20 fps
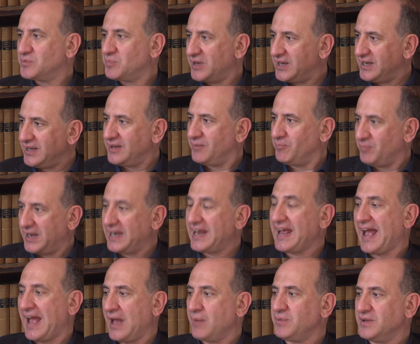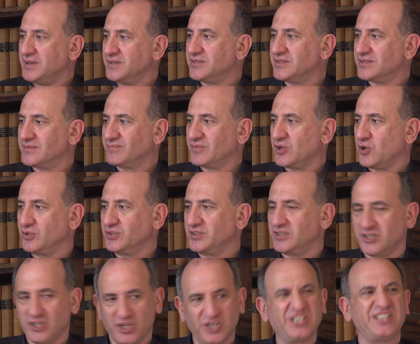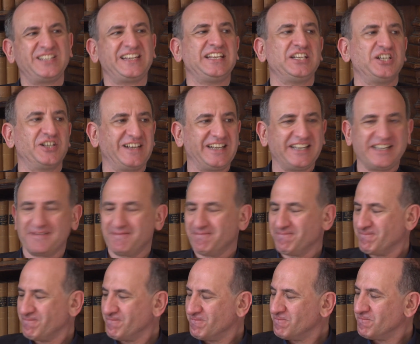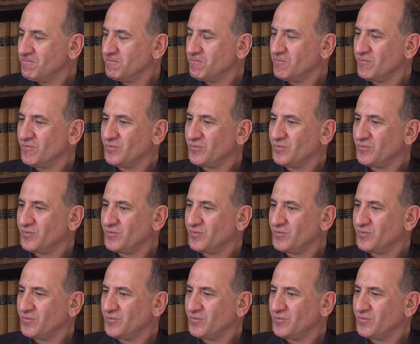but it but it happens con continually. An